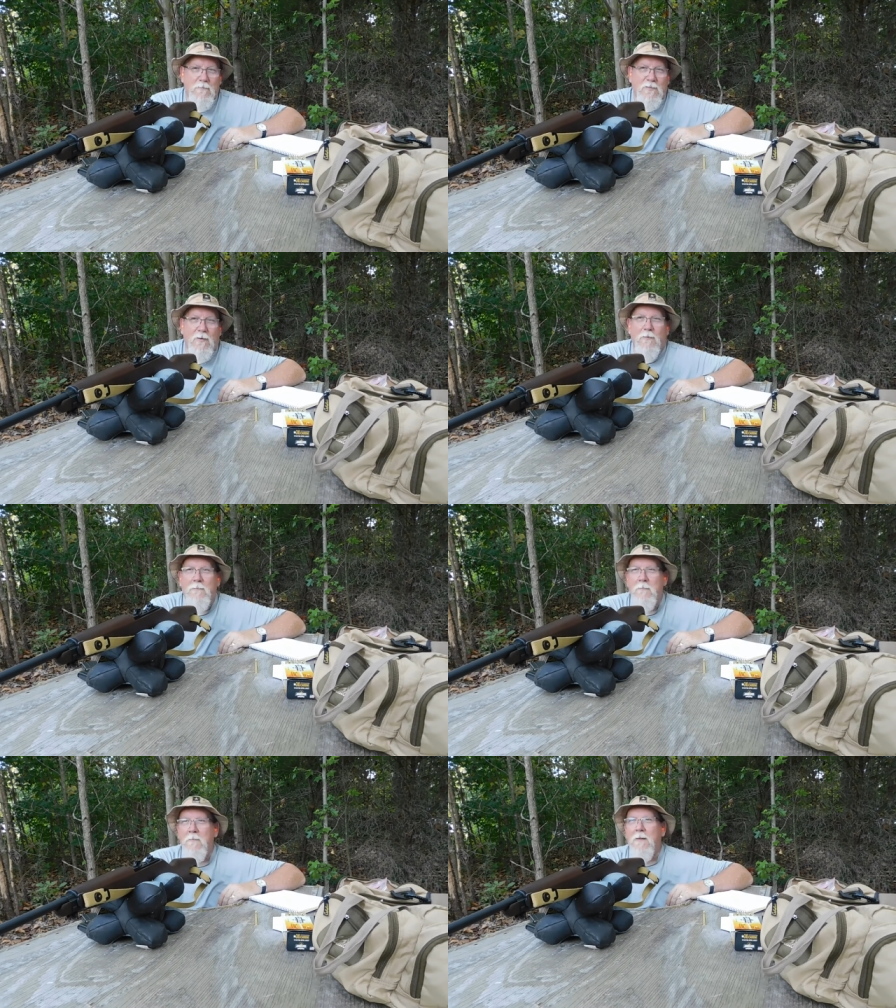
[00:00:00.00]
So,
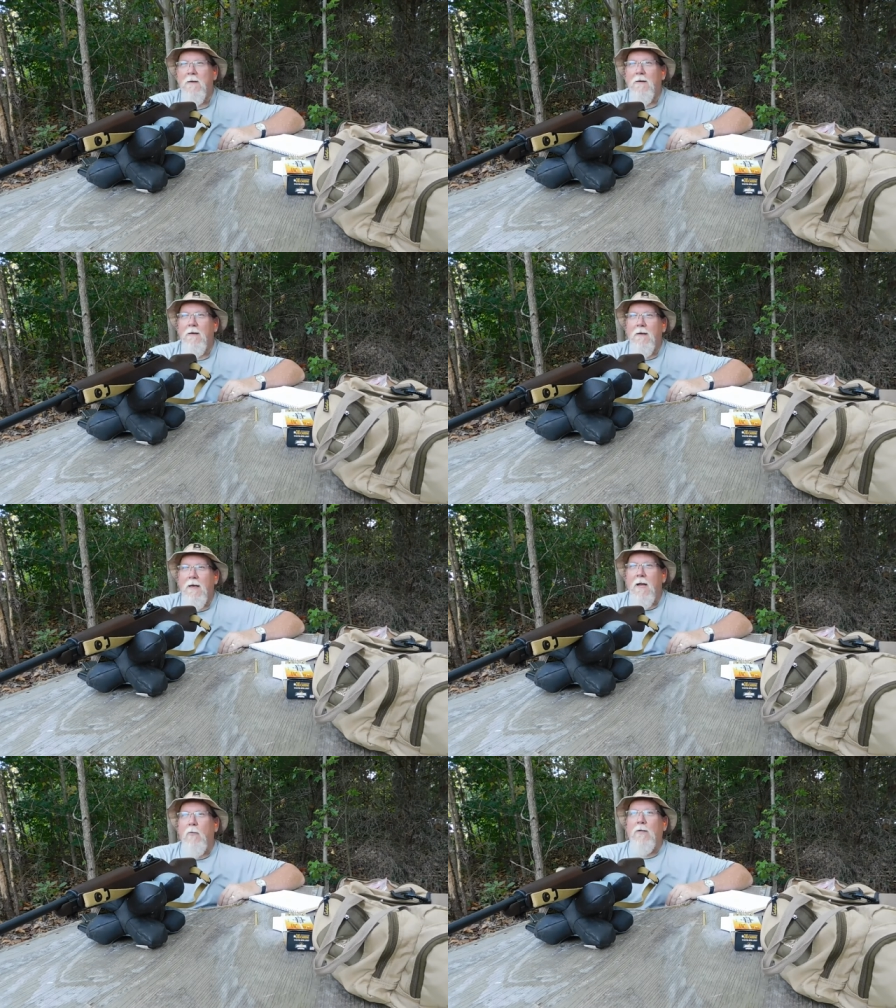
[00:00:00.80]

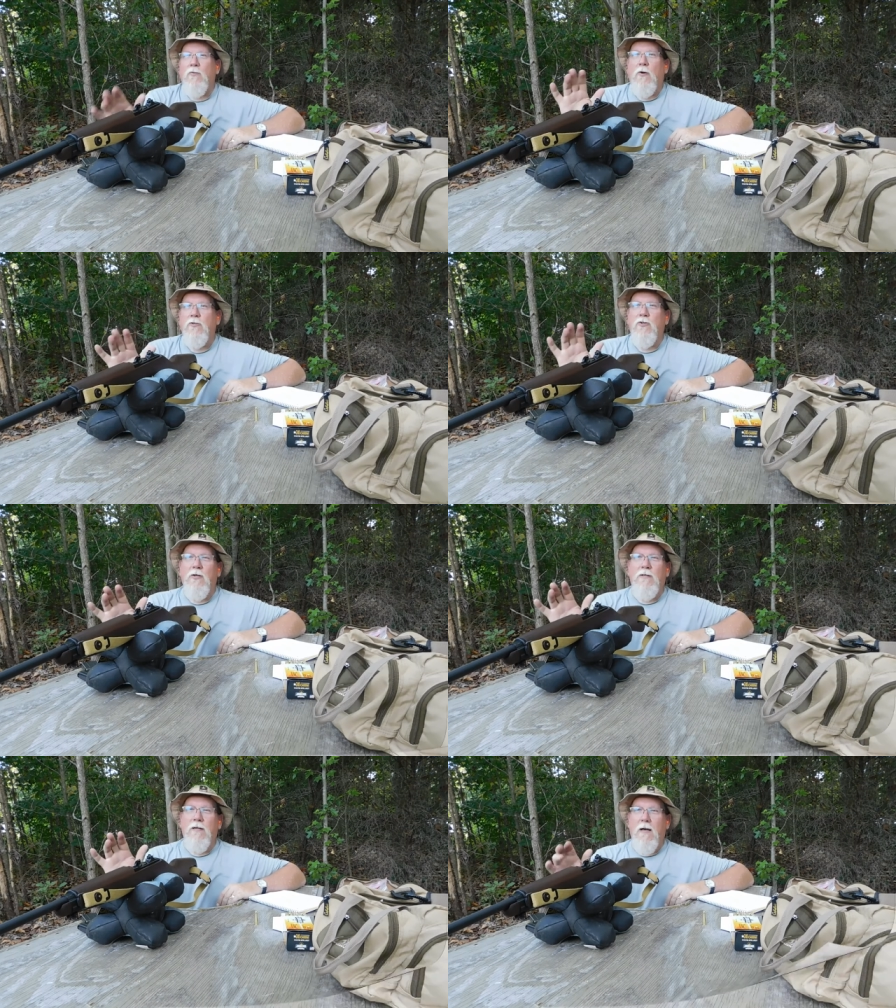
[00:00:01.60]
anyways, we're going to shoot
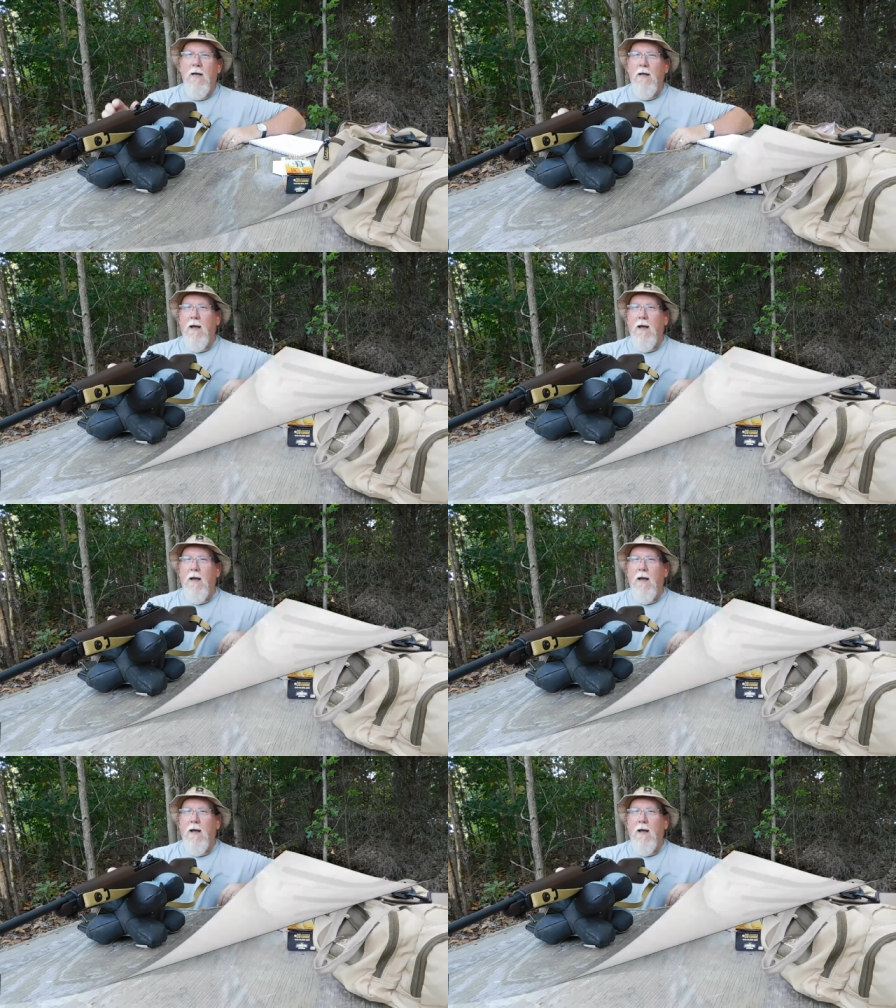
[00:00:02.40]
it today.